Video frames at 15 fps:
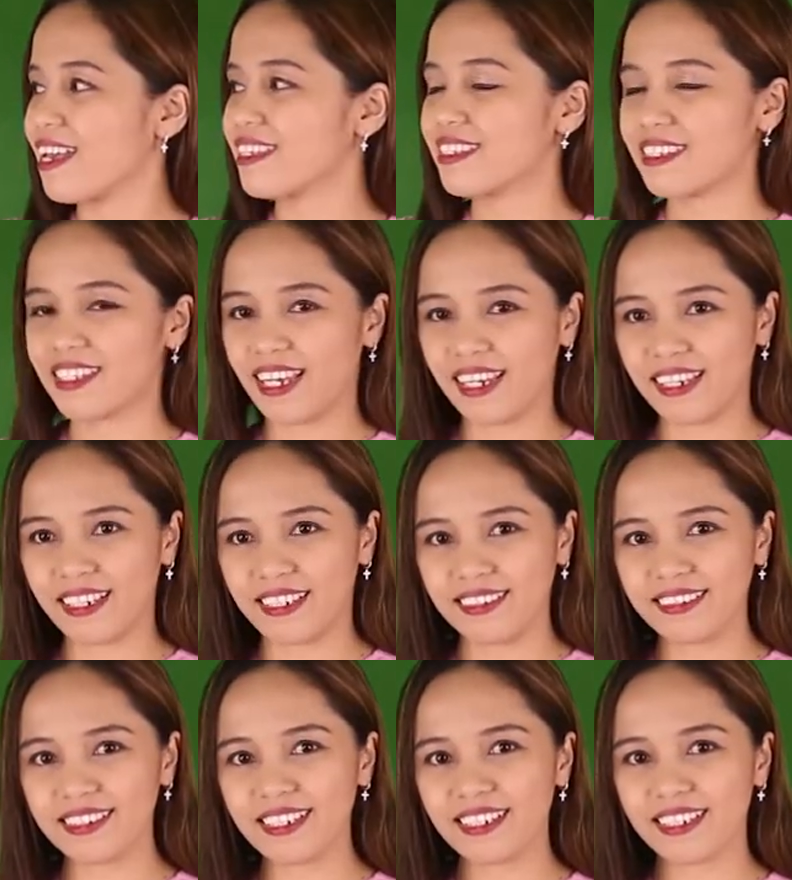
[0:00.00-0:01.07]

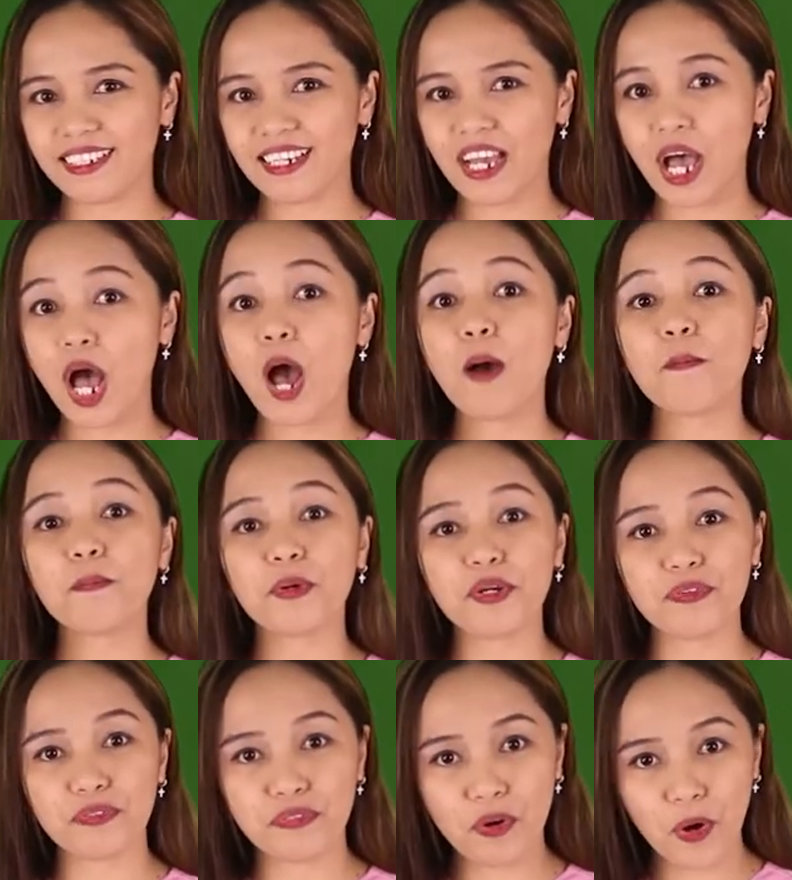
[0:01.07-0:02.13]
Second,
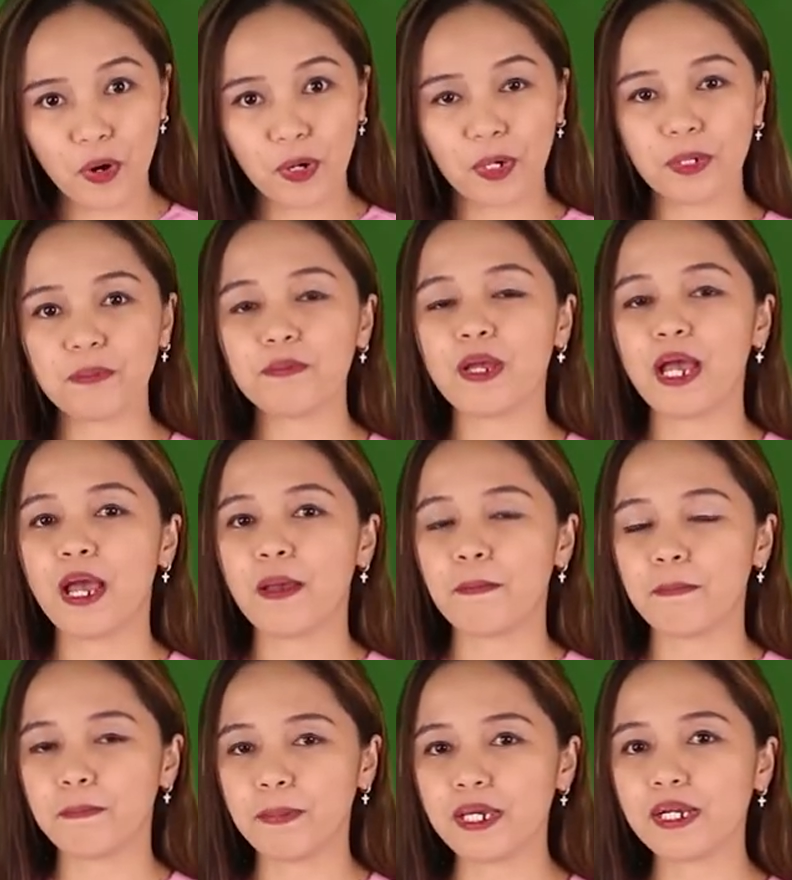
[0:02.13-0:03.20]
perform
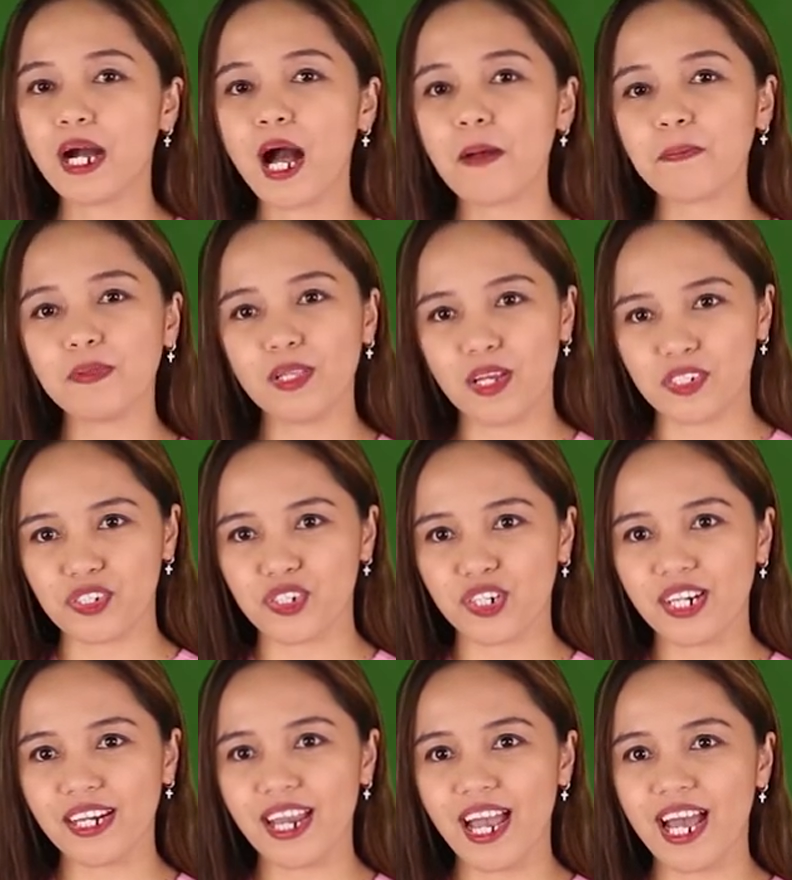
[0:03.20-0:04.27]
pick up
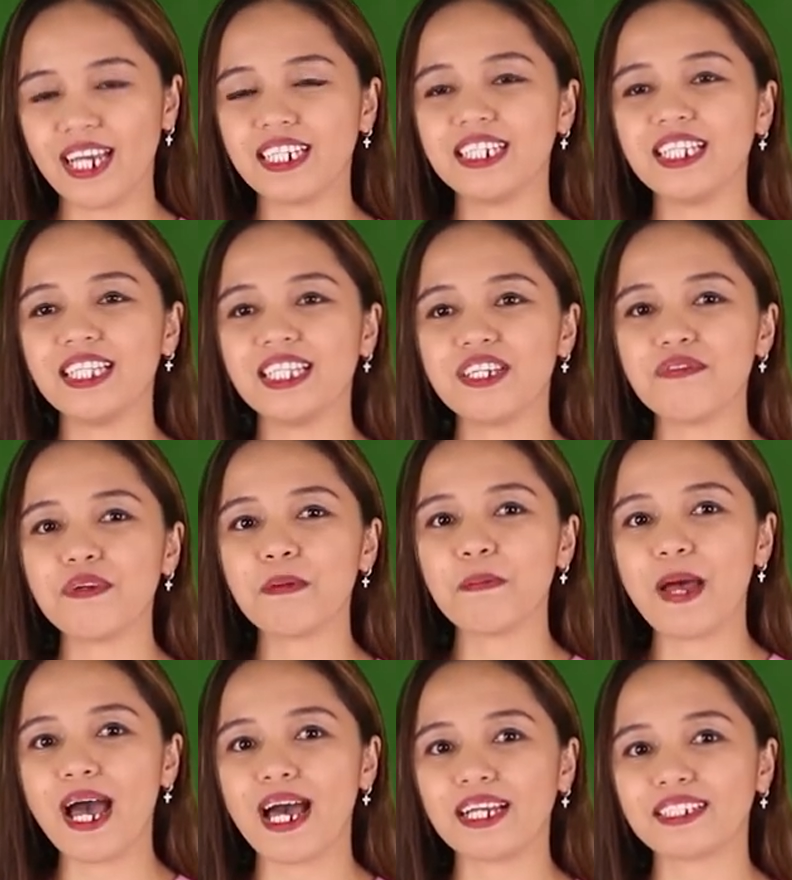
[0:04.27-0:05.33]
laundry and deliver
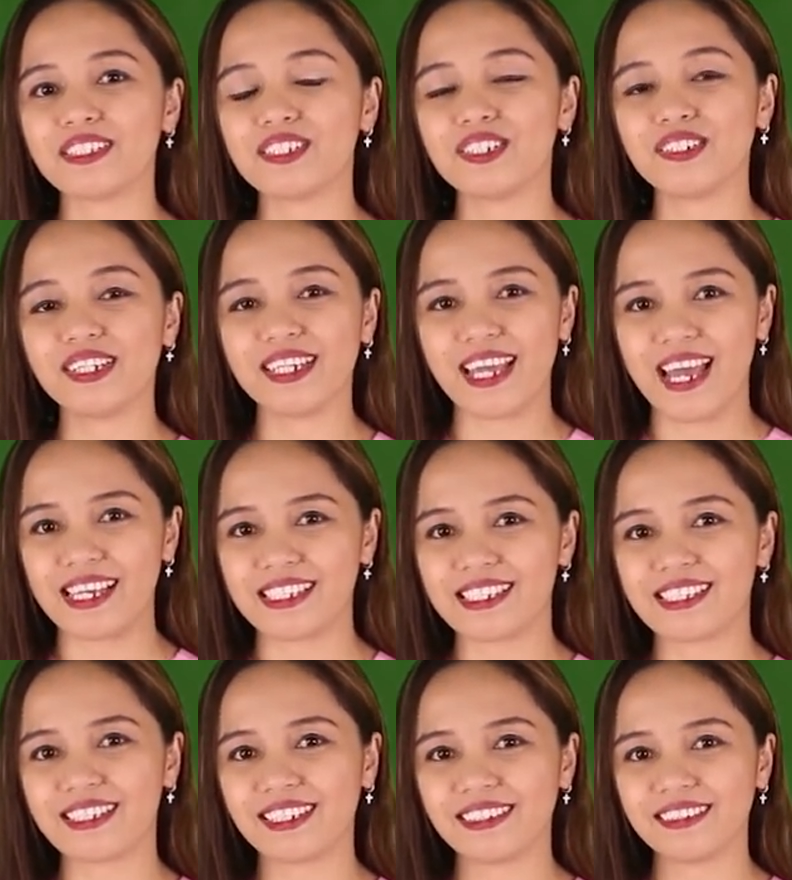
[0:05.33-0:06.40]
back to the
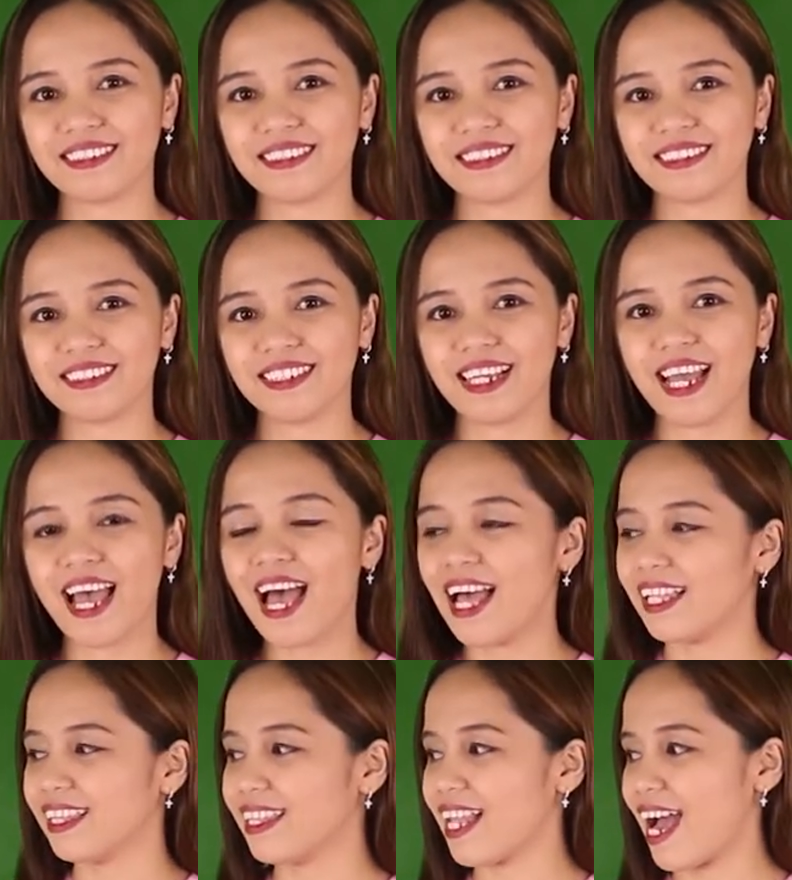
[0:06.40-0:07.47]
guest.
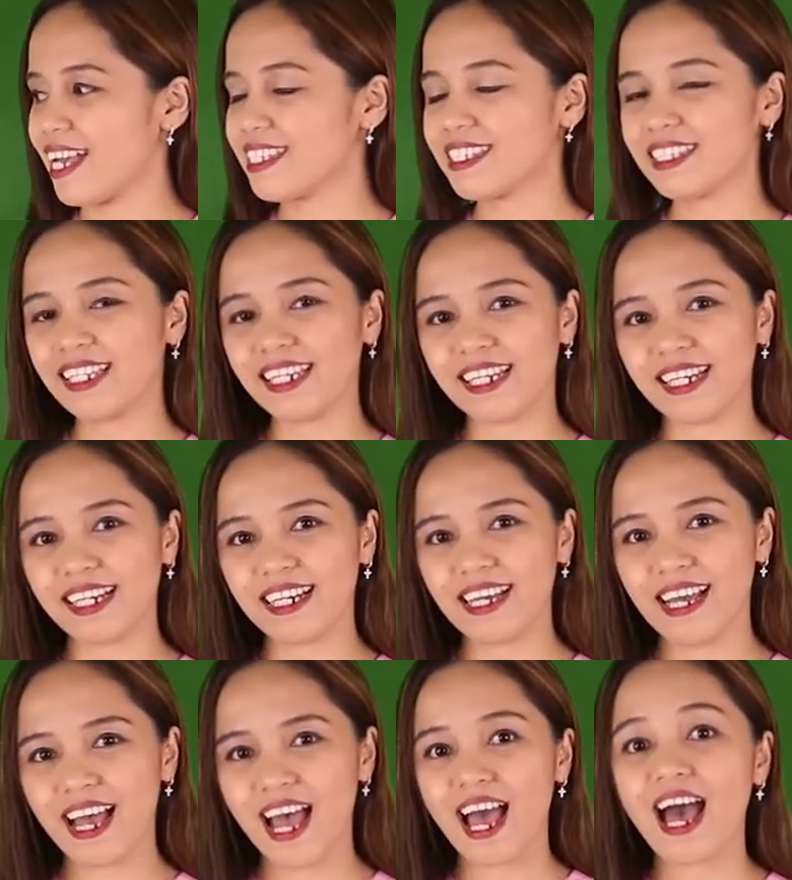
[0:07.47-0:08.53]
Lastly,
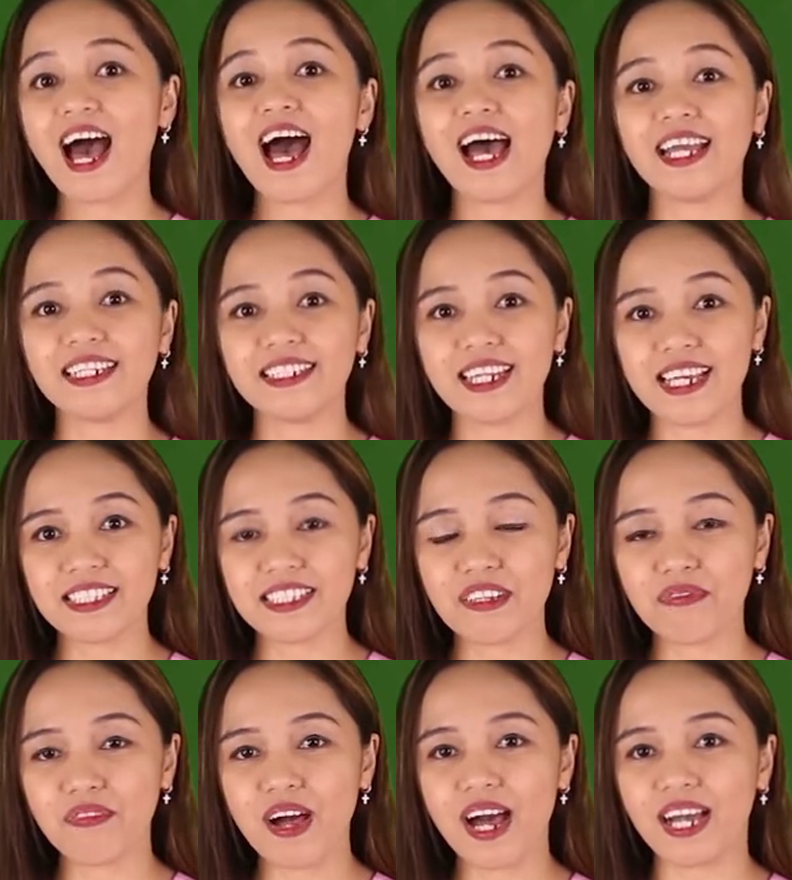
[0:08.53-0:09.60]

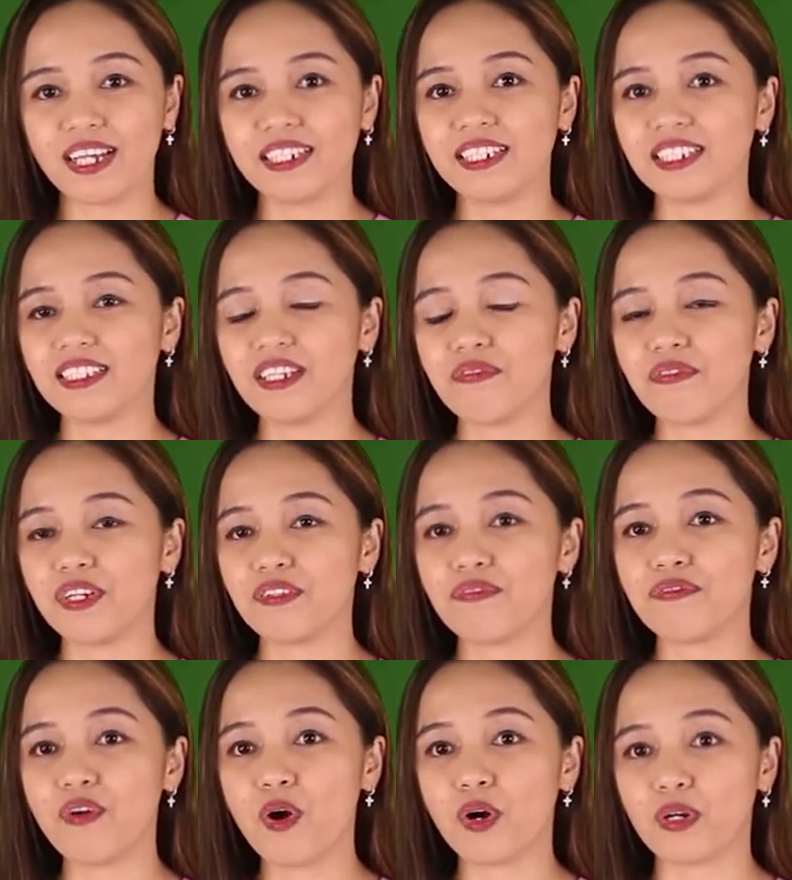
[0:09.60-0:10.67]
identify the different
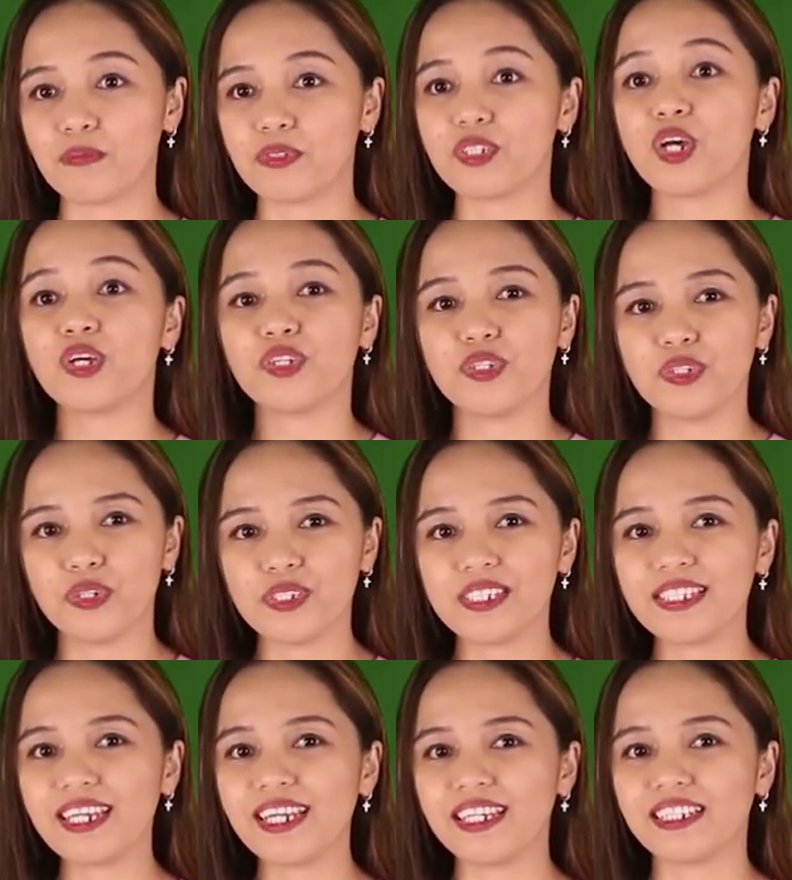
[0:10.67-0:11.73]
forms
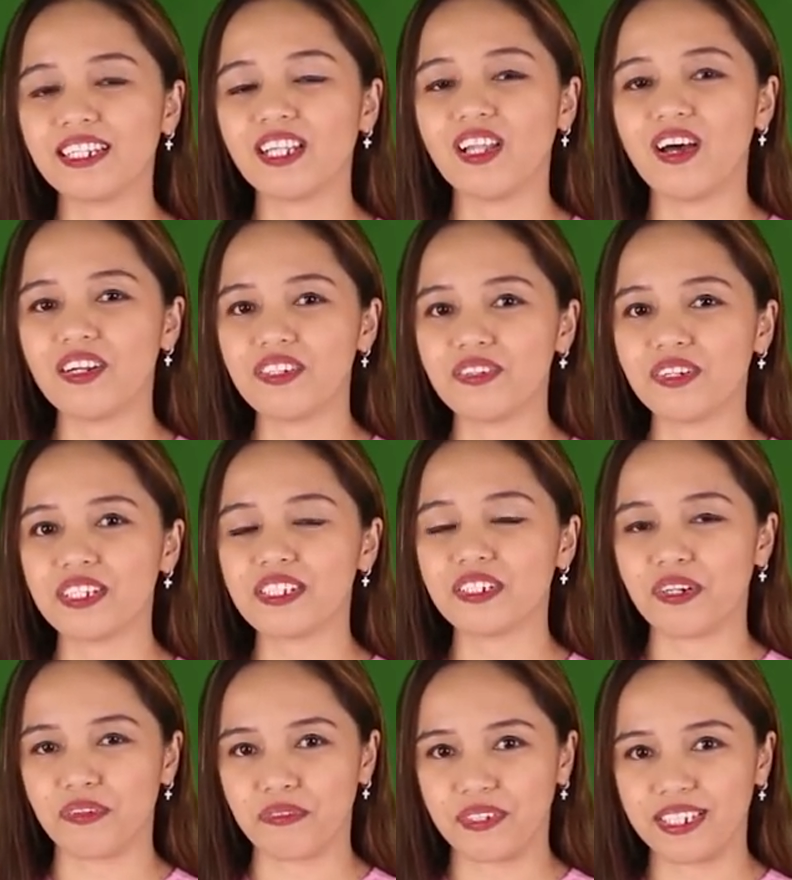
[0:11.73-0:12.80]
used in laundry
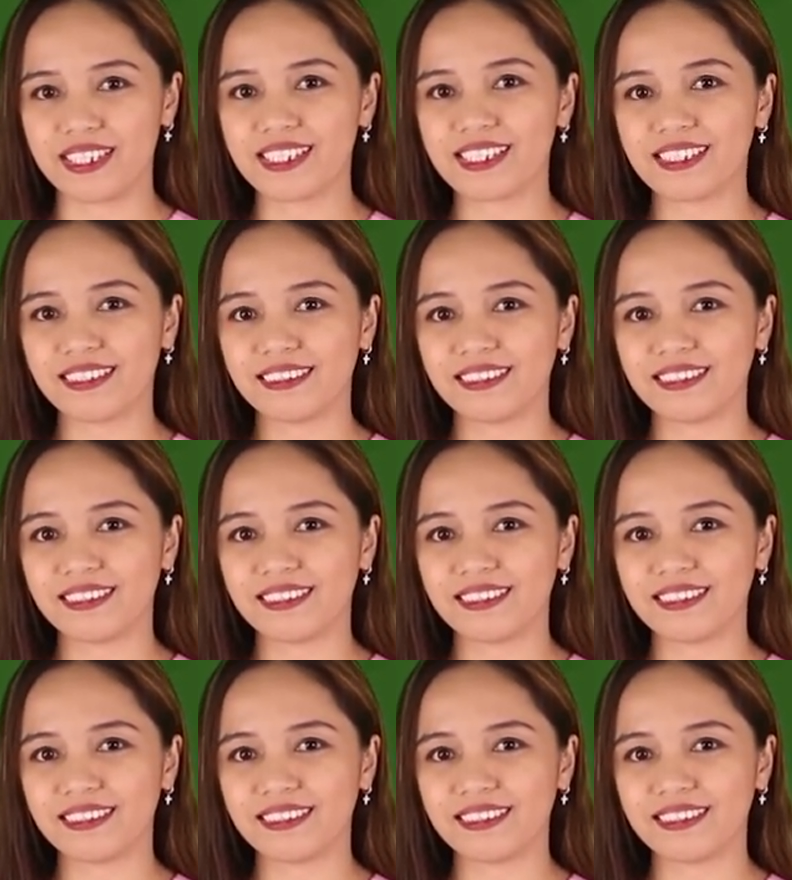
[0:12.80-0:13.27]
service.